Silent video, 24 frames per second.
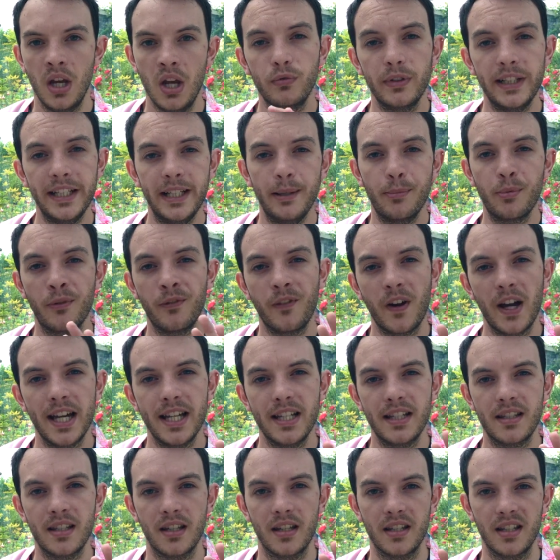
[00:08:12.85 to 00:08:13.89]
really
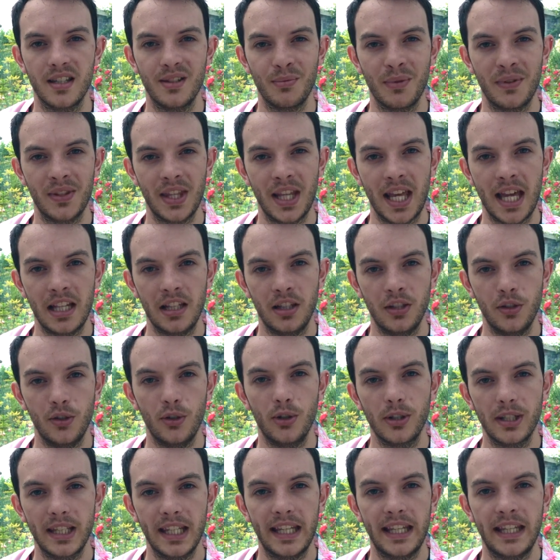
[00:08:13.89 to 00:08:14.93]
provides us with that
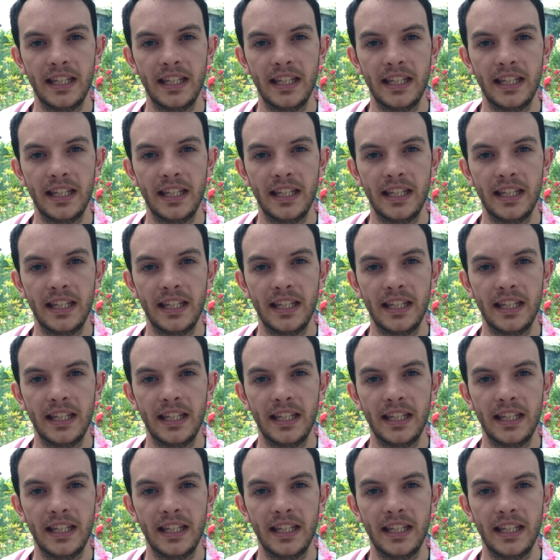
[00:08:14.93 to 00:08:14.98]
look